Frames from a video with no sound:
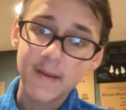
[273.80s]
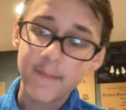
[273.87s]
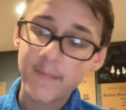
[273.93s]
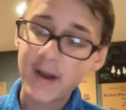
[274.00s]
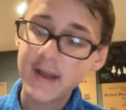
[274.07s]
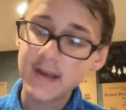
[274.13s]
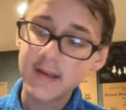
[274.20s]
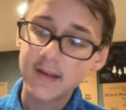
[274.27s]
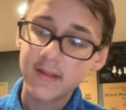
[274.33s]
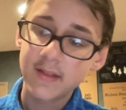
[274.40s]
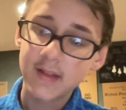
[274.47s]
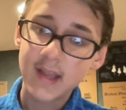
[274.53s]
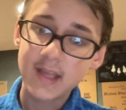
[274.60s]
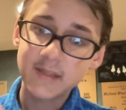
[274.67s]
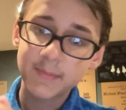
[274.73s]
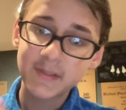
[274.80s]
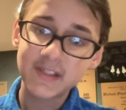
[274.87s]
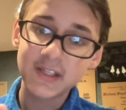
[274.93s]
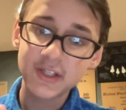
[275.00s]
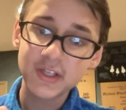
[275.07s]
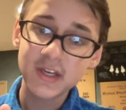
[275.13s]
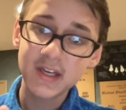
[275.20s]
but its
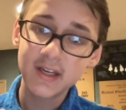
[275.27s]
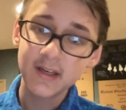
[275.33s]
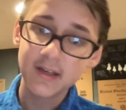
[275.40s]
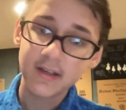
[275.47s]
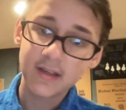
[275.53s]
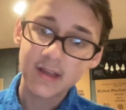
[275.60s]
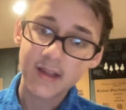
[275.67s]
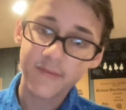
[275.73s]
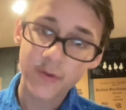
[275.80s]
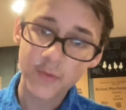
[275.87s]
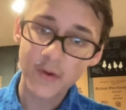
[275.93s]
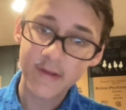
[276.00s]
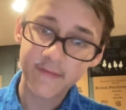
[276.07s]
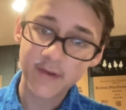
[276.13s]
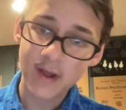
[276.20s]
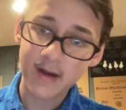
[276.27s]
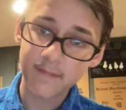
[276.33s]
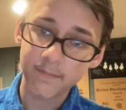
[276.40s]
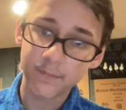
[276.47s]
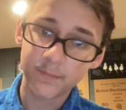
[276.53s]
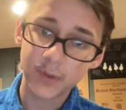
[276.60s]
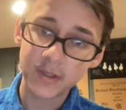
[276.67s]
positioning, if you had
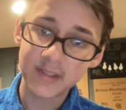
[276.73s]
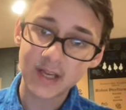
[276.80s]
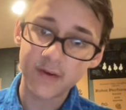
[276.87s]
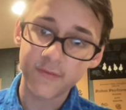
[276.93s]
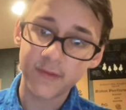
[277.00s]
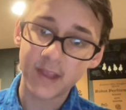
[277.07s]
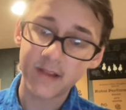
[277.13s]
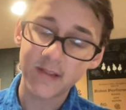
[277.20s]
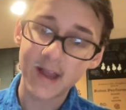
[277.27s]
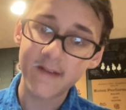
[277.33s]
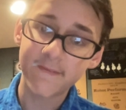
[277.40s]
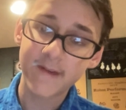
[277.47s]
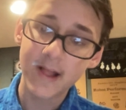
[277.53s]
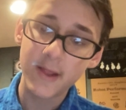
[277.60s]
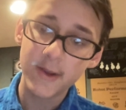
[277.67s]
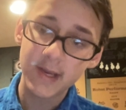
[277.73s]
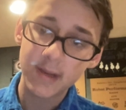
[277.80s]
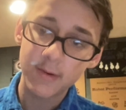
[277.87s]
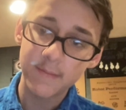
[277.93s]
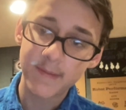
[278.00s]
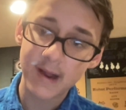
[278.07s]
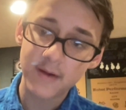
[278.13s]
it put down for like line following, it
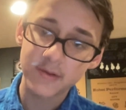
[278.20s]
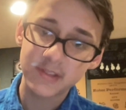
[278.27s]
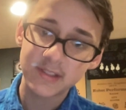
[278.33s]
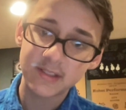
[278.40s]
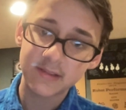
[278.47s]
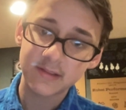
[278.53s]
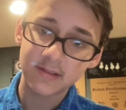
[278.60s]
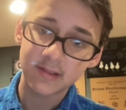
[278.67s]
would bounce